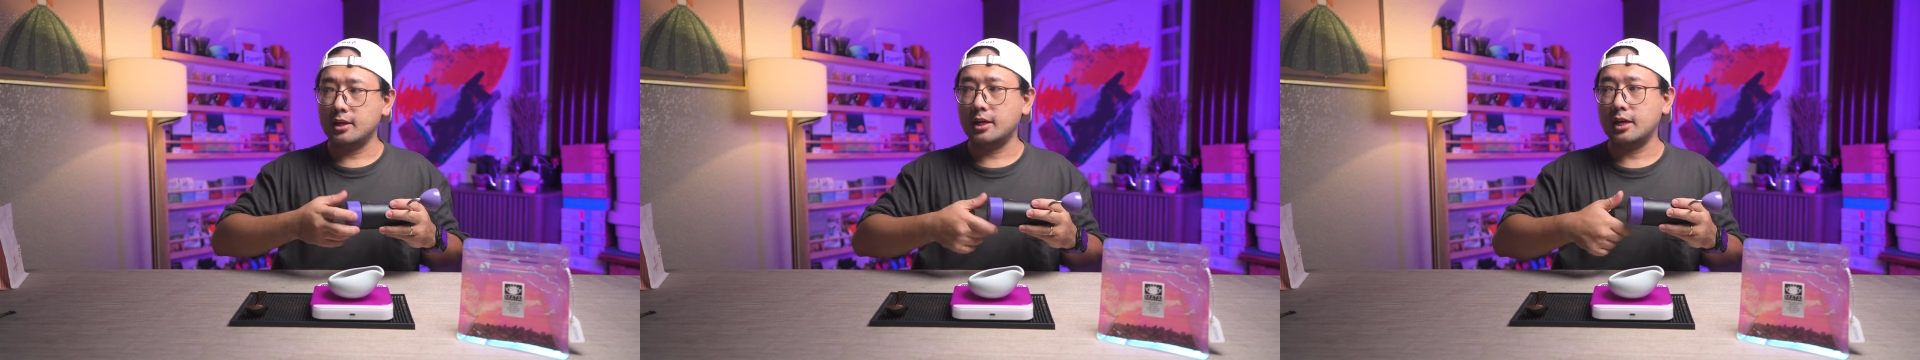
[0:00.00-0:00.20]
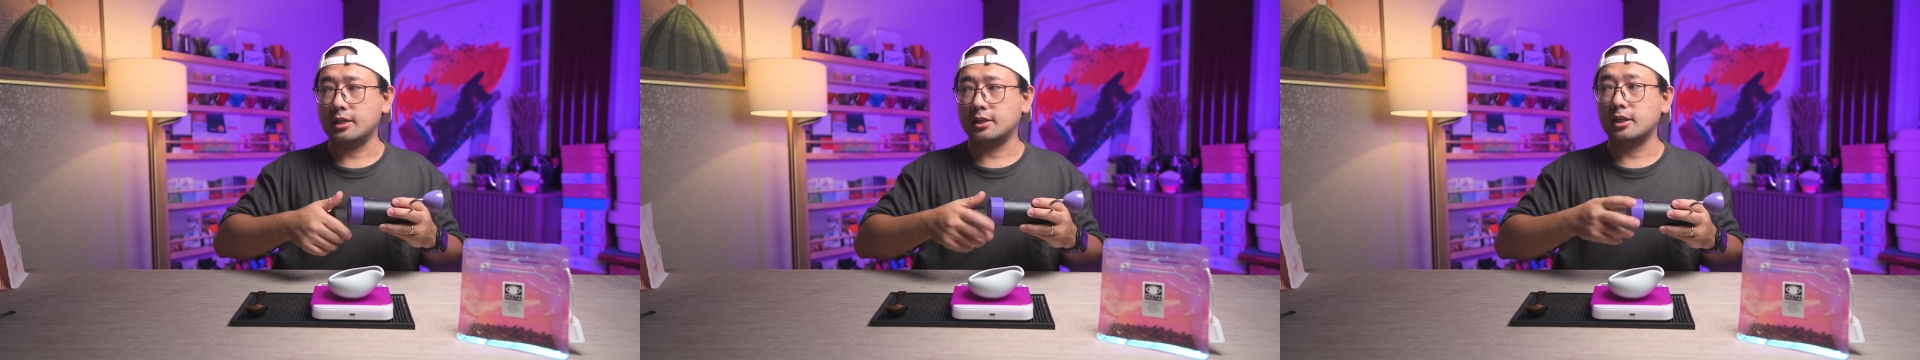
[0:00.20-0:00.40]

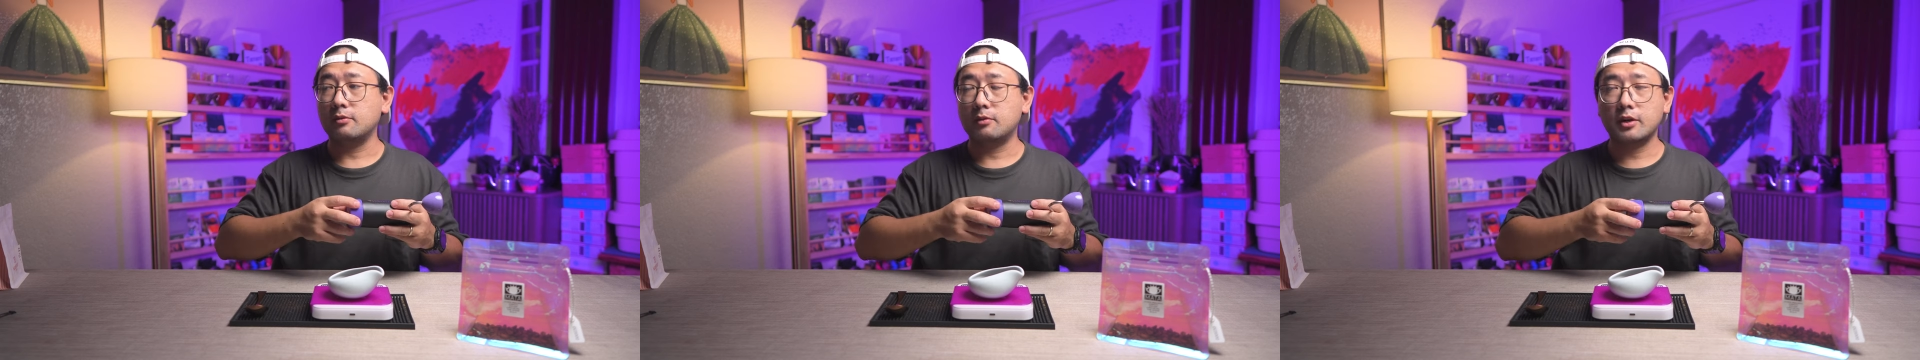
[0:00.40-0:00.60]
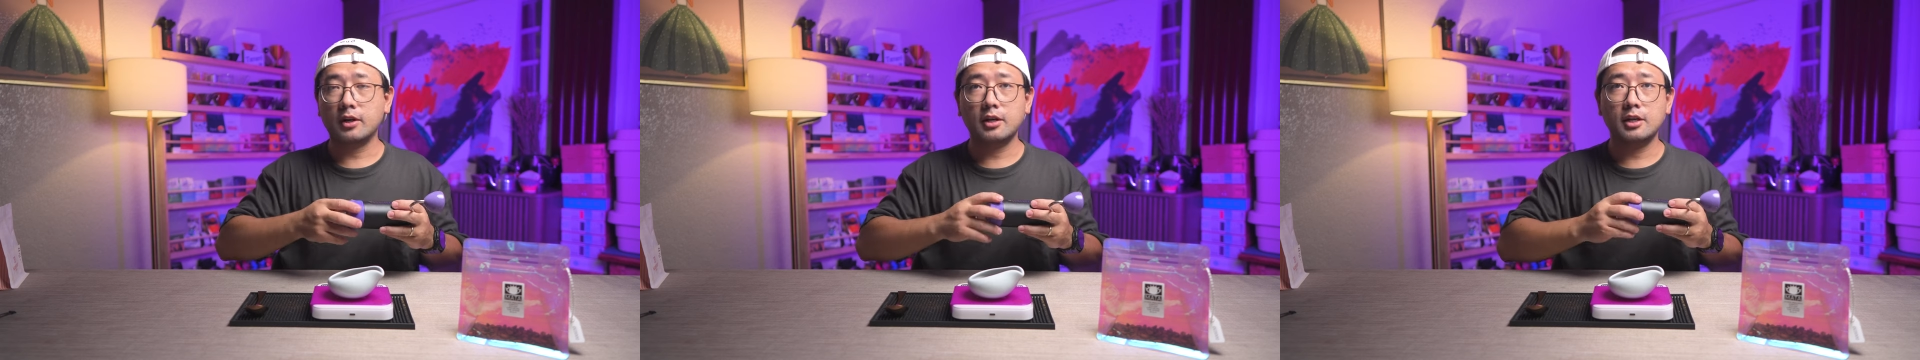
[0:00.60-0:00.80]
Yes,
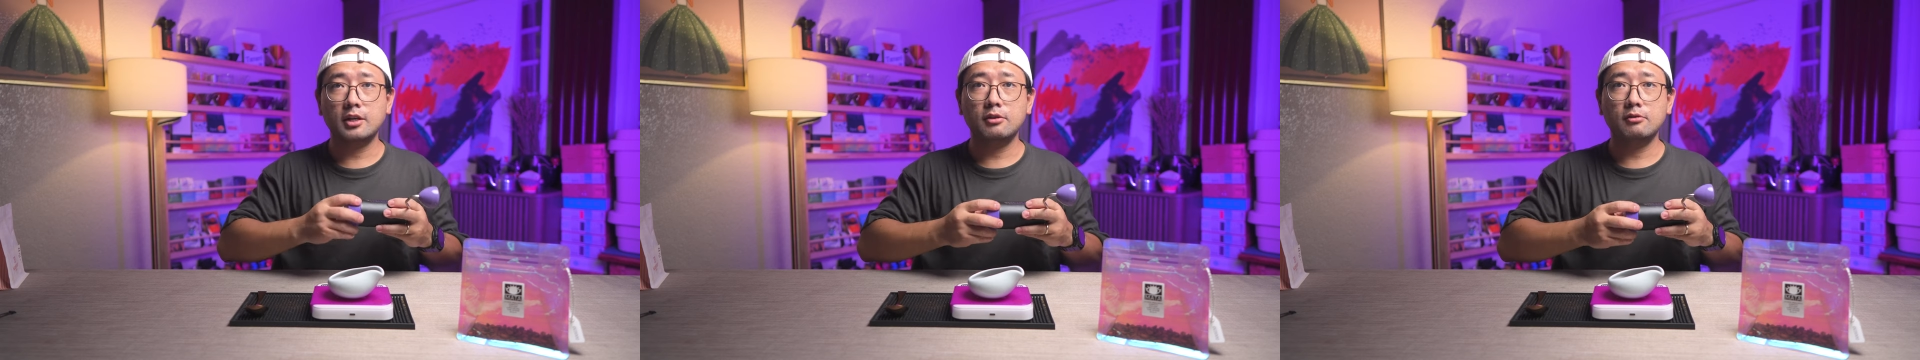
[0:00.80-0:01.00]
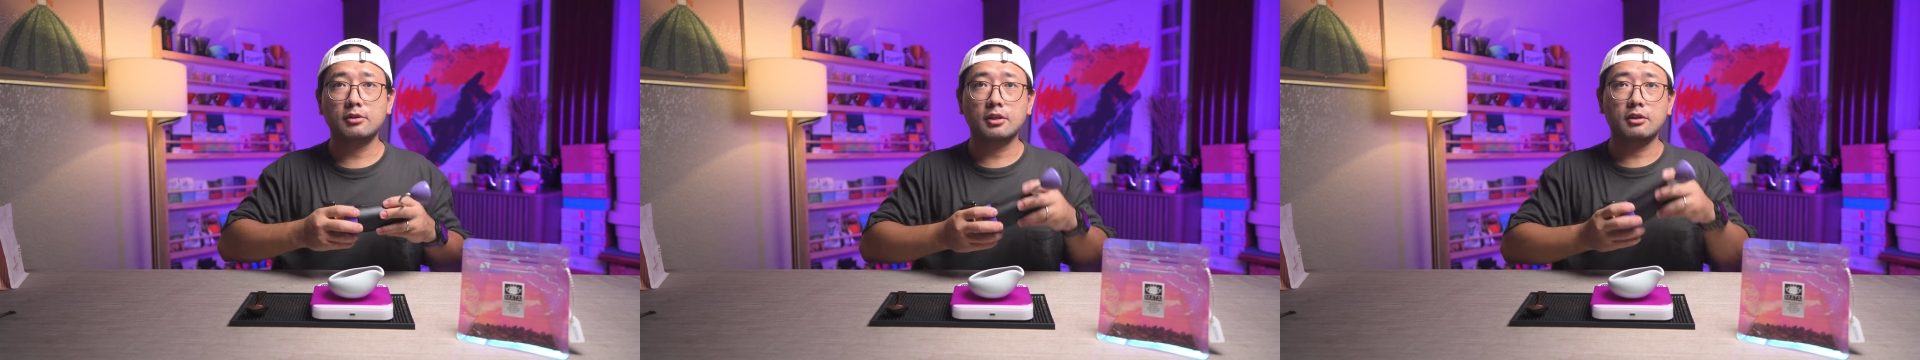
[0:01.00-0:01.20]
and we're gonna
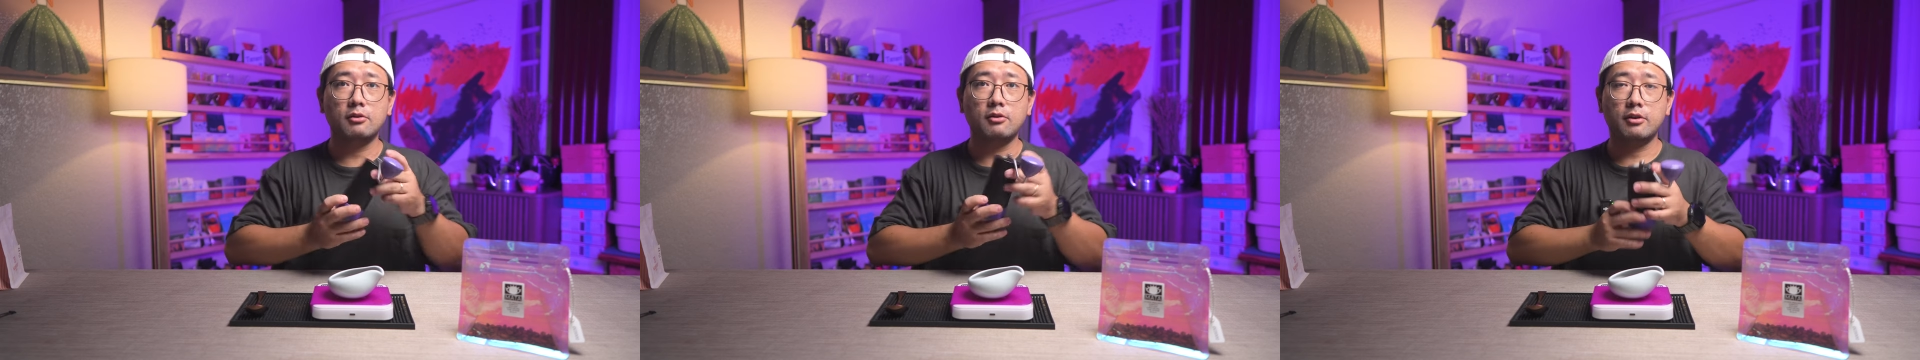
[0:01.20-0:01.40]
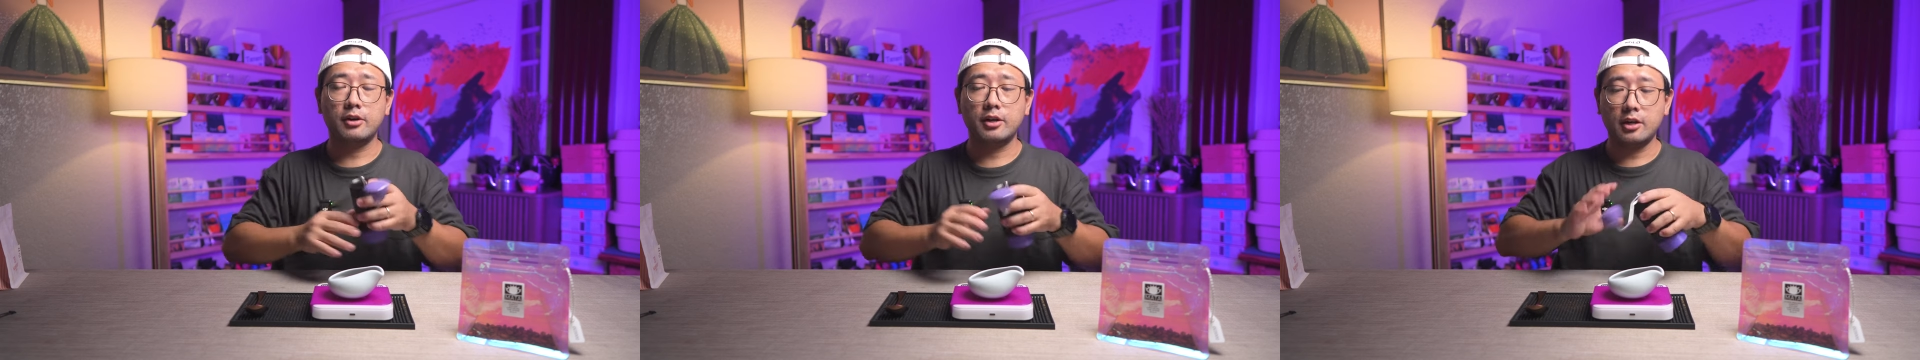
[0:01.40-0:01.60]
use an
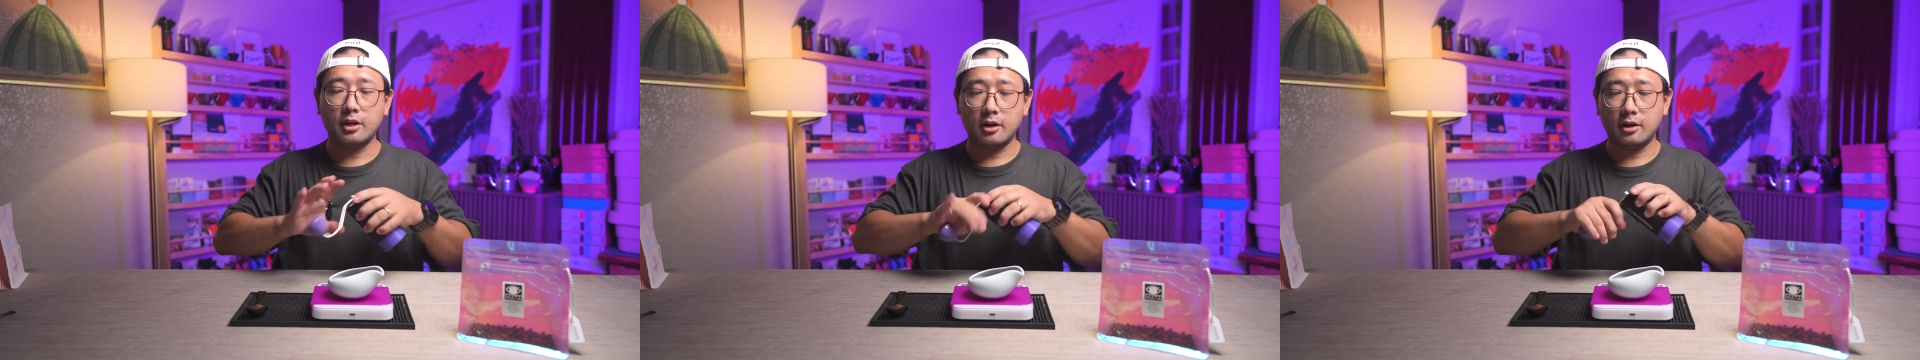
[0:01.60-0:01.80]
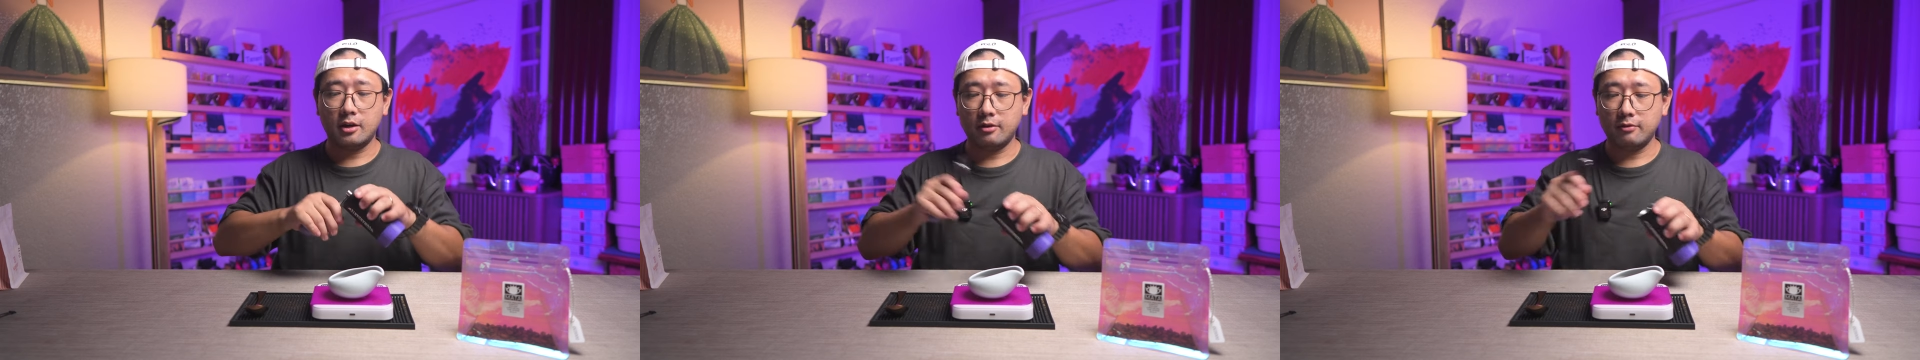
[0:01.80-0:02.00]

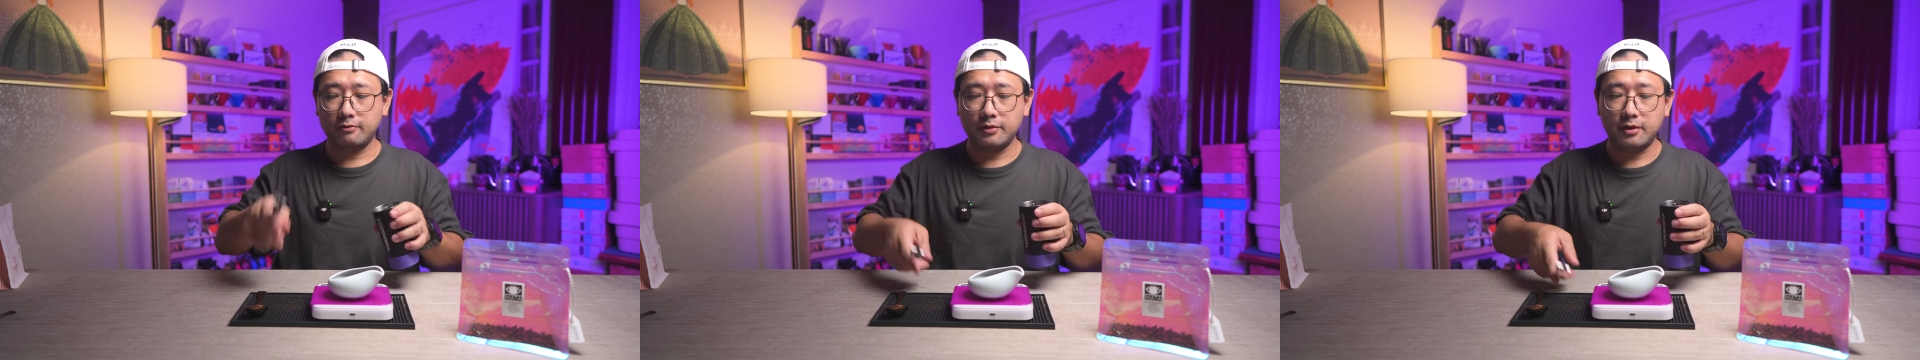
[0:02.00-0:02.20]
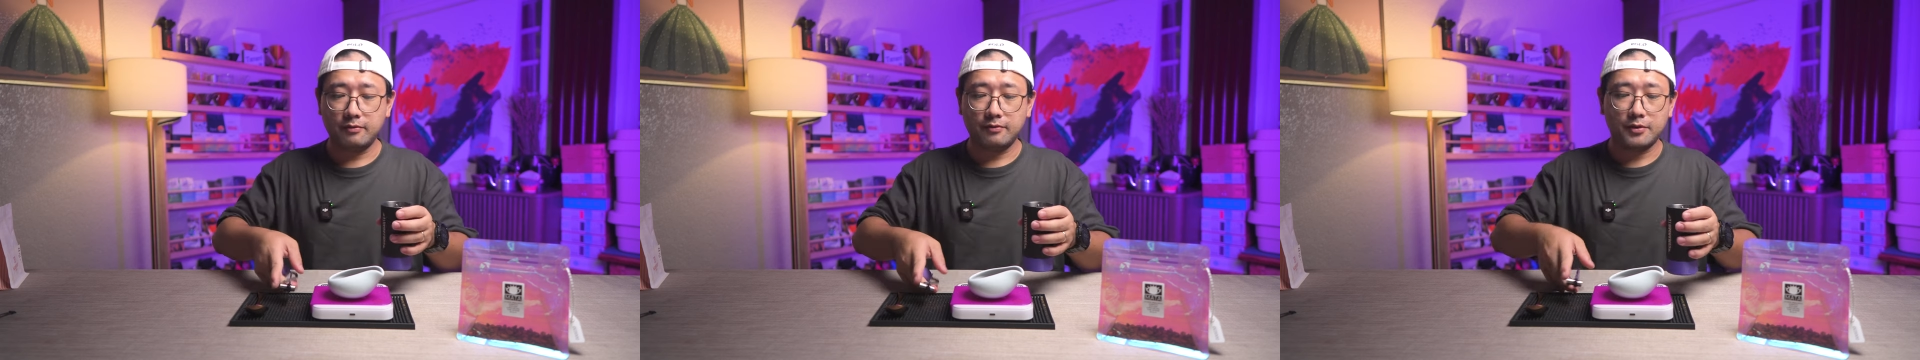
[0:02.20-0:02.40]
Orea
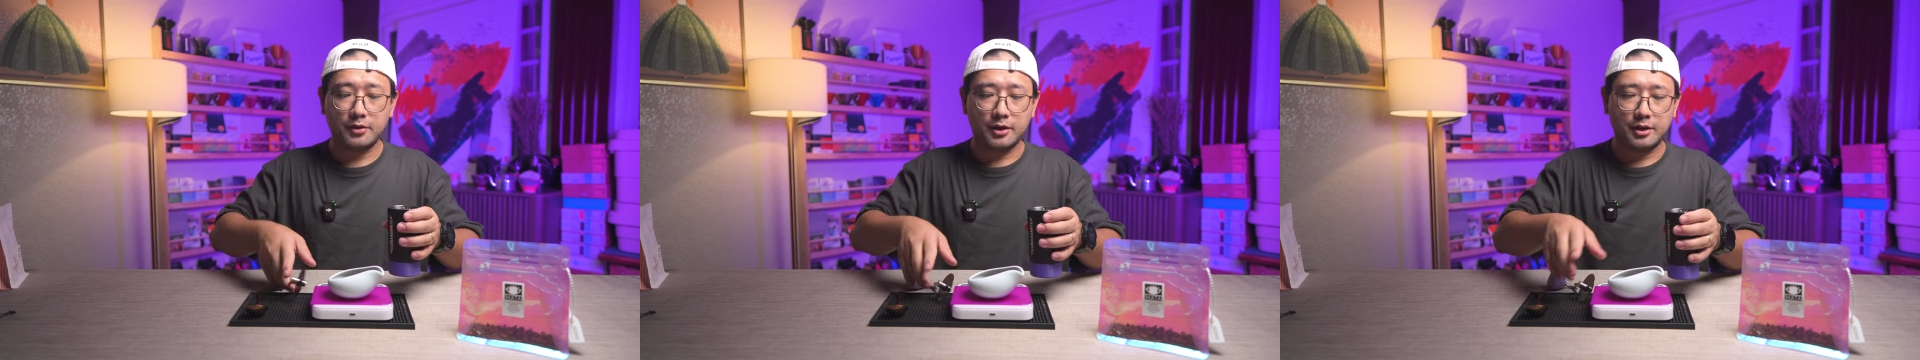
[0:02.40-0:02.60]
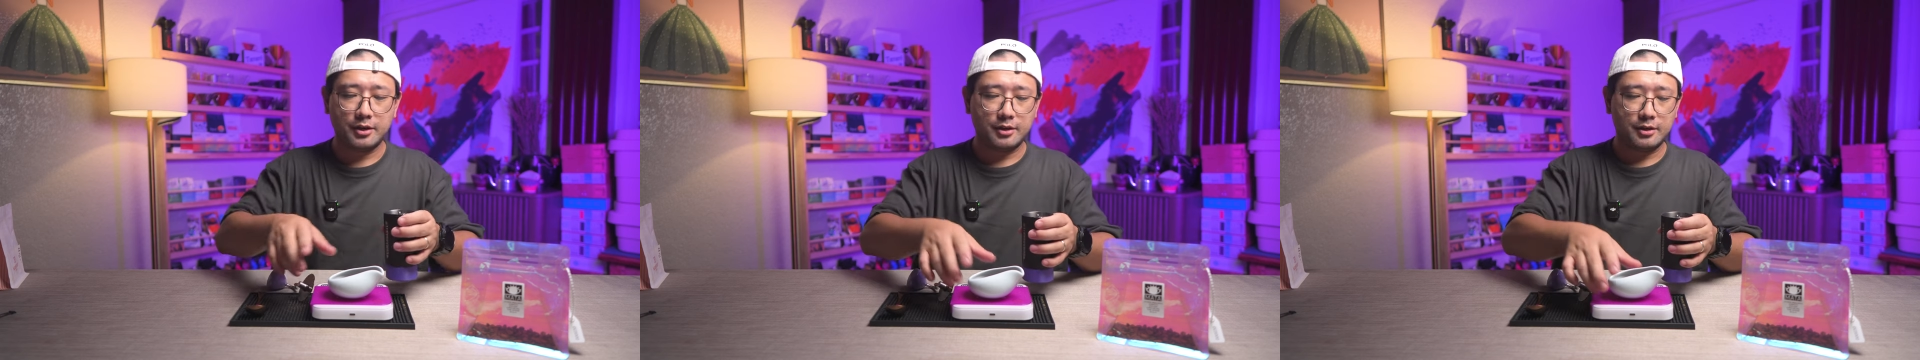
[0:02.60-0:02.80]
V4.